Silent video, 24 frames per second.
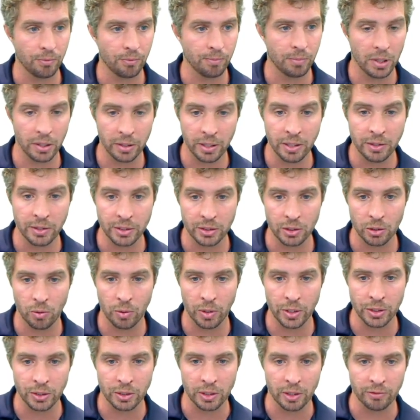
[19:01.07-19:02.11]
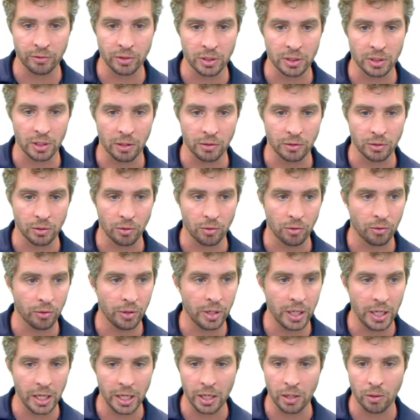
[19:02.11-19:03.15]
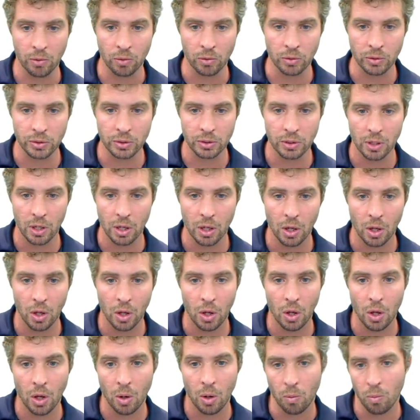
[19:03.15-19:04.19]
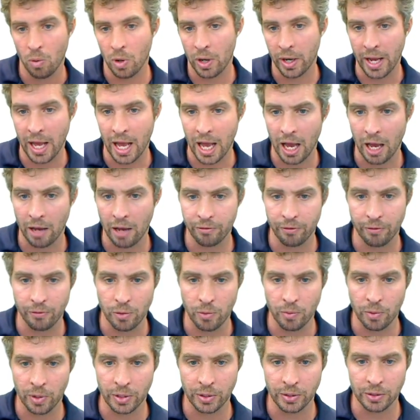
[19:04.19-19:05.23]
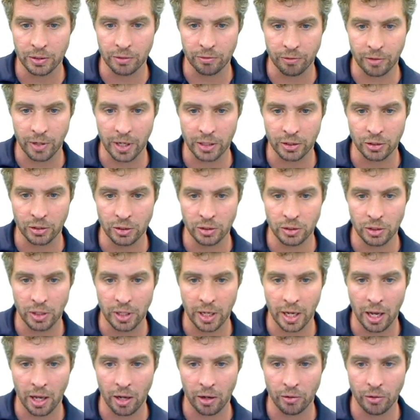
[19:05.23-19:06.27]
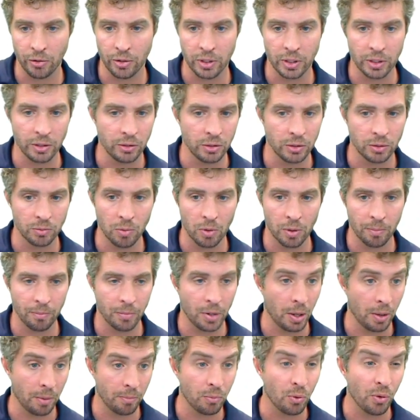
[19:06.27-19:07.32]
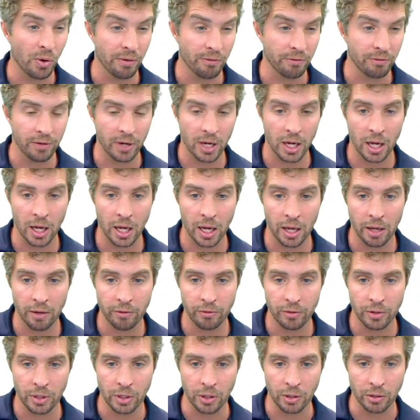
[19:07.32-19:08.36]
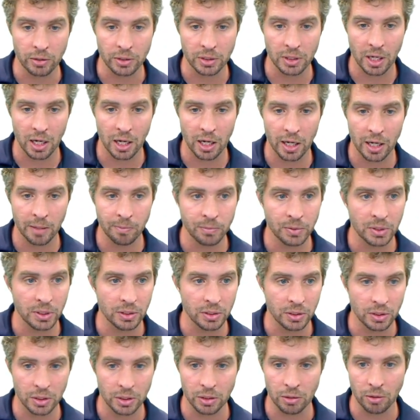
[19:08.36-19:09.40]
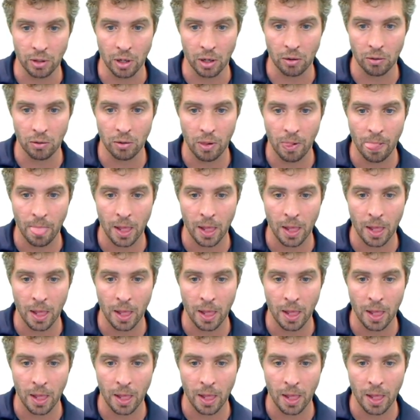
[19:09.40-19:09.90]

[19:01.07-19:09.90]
plug in this equation I've just done. So 3 equals 1/2. If you want to use the fractions, you can, or you can use 0.5, times 0